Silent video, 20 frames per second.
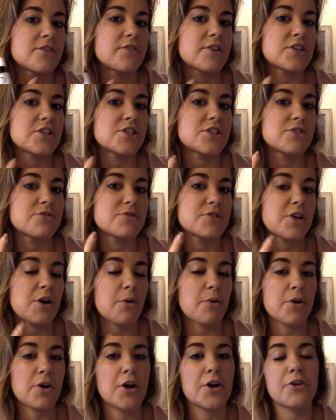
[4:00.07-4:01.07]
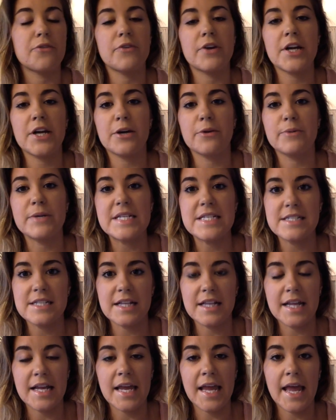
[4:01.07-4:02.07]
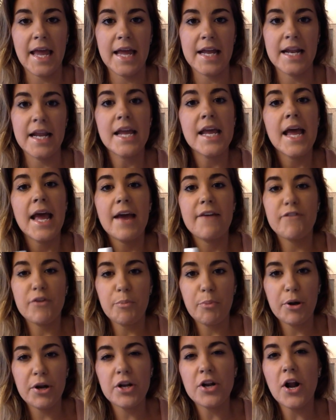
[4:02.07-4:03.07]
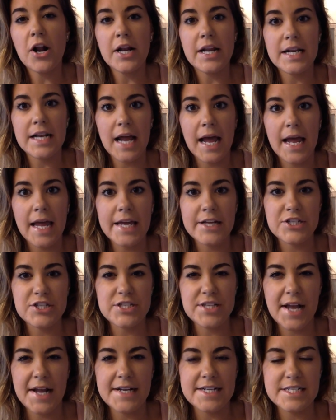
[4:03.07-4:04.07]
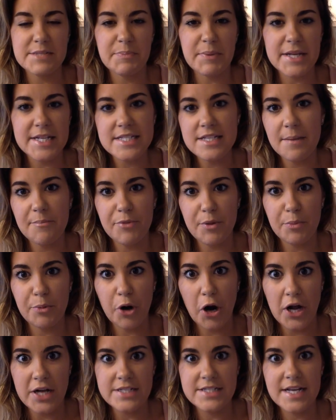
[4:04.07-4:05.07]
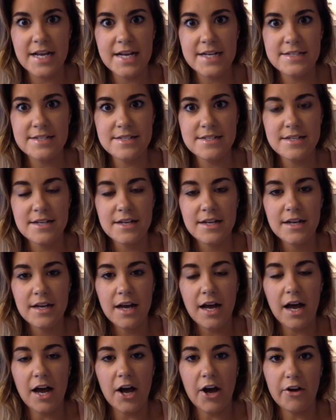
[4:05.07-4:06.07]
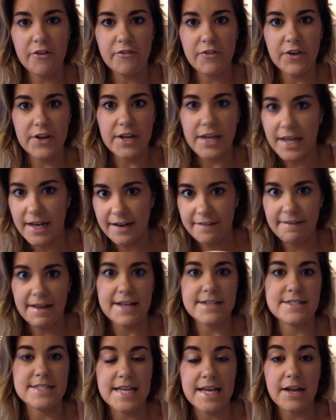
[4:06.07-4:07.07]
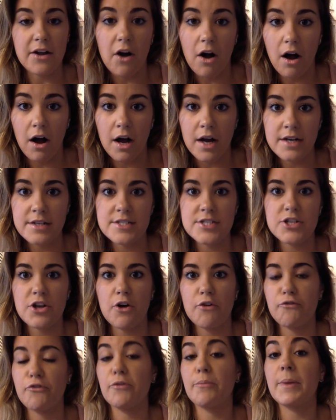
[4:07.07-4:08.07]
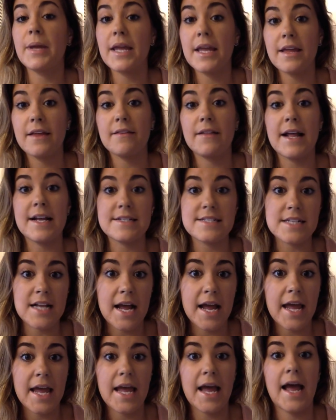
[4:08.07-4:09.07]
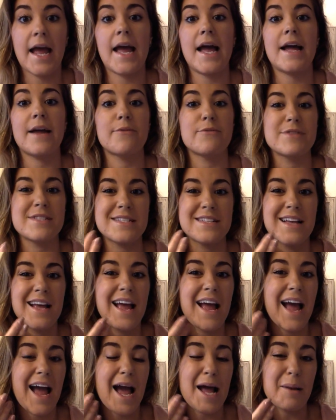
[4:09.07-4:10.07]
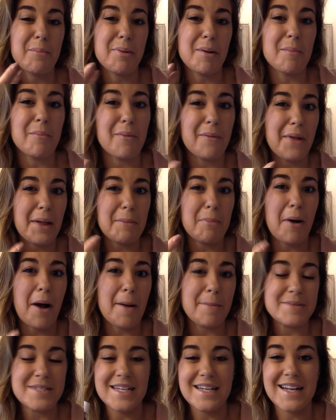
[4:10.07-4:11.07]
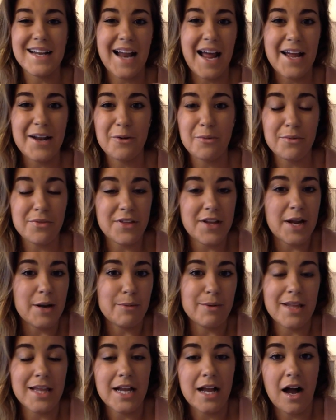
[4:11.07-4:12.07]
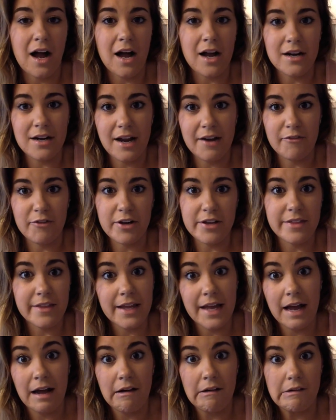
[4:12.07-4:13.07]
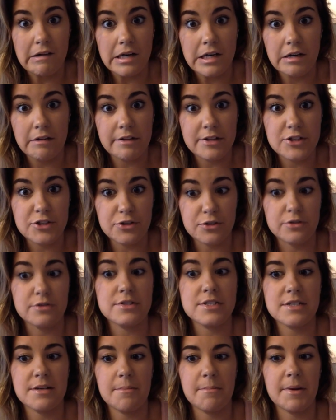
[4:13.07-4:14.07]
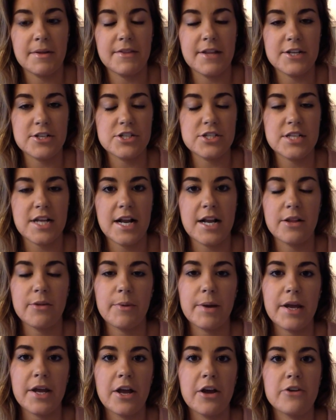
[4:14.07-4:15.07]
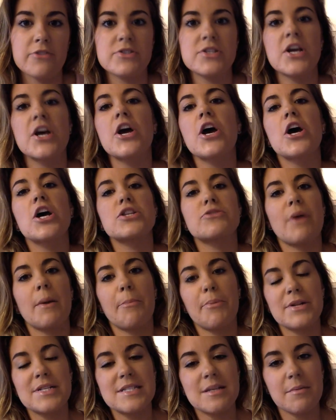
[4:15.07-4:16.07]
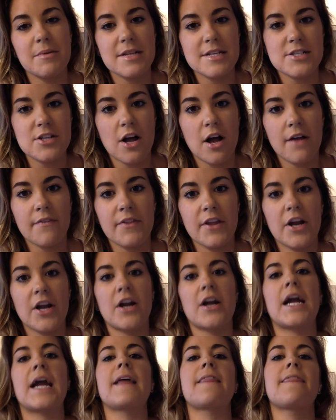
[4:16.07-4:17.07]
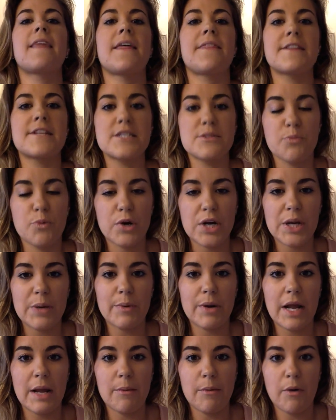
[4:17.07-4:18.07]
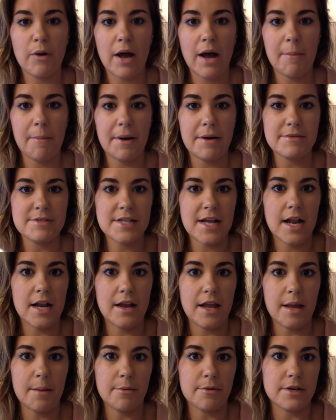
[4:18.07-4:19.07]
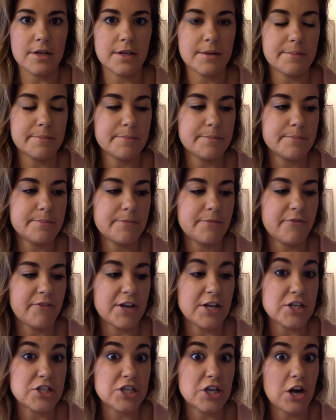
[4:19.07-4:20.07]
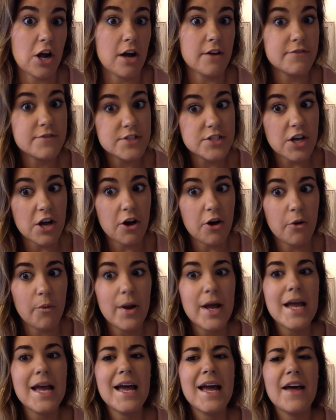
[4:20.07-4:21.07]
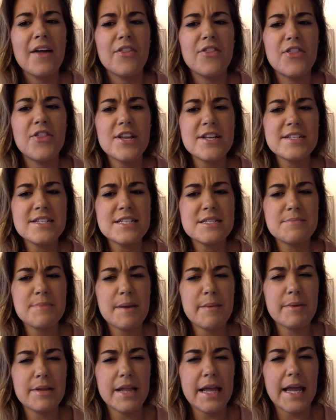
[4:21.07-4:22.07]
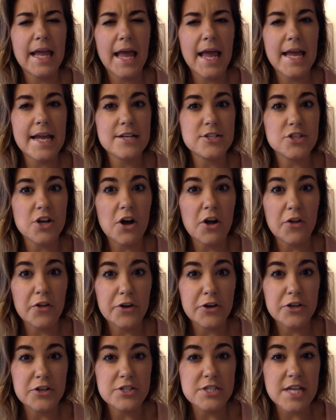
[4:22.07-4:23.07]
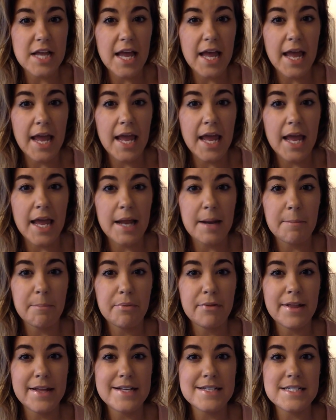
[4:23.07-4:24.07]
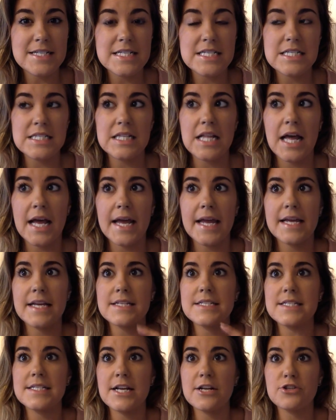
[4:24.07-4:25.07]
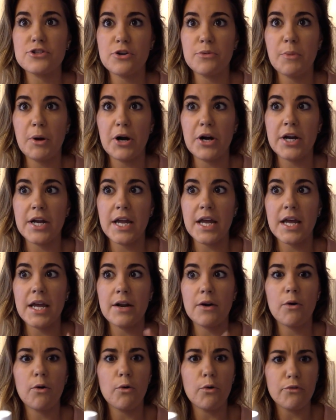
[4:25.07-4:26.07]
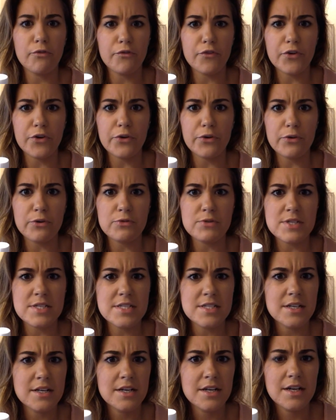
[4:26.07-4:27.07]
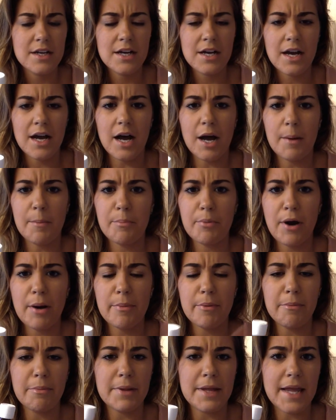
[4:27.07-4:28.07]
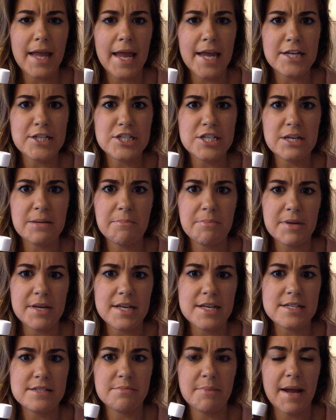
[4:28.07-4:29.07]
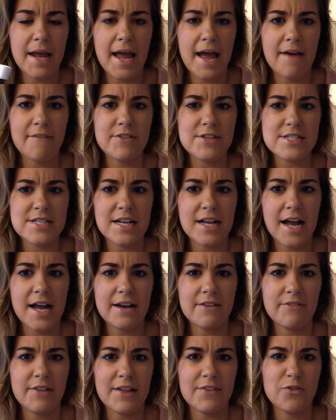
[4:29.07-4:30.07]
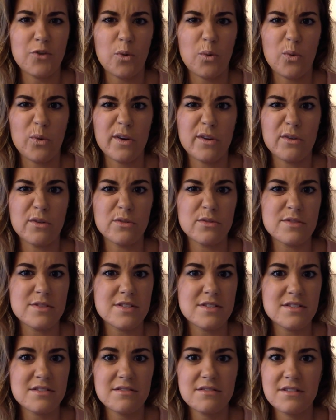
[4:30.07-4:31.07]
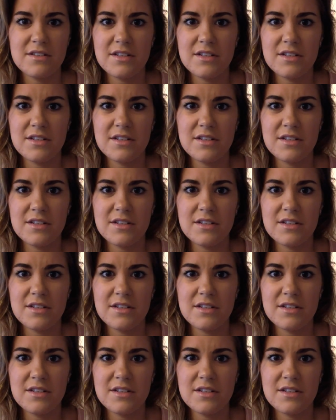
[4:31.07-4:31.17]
of issues going on over here recently, and if you put it on at night, it just kind of speeds up the process of getting that zit gone. So for me, last night I had a pimple. I popped it. I don't think I really got everything out. I know that's gruesome, but that's just kind of the way it goes. So I put some of this on there, and then this morning when I woke up, I was kind of able to finish it off. So this is maybe like $8, and places like Central Market, Whole Foods, probably H-E-B's might have this in kind of like the oils